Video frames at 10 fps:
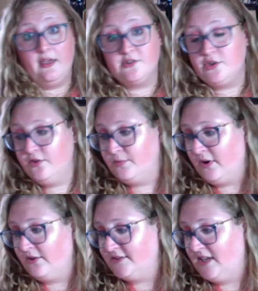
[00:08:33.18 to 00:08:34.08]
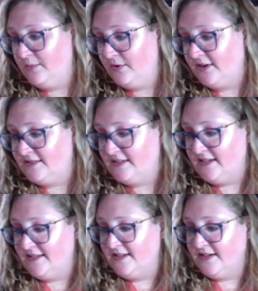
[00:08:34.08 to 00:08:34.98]
I'll show you the progress keeper because it's
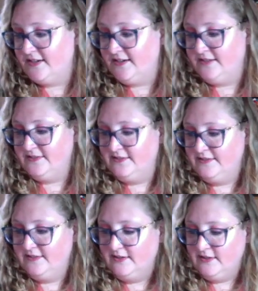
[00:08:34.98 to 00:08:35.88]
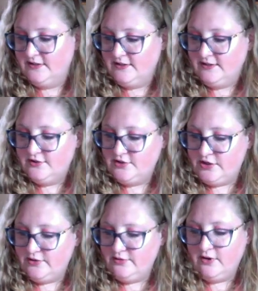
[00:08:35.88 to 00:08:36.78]
easier to
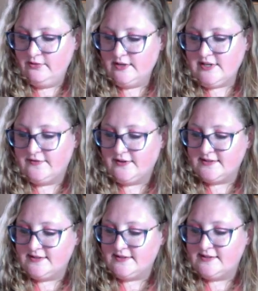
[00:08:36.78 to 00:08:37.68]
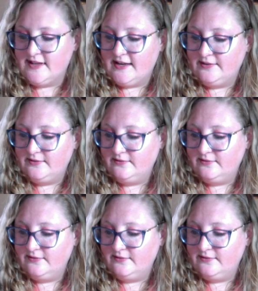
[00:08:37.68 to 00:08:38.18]
show. The only difference is that,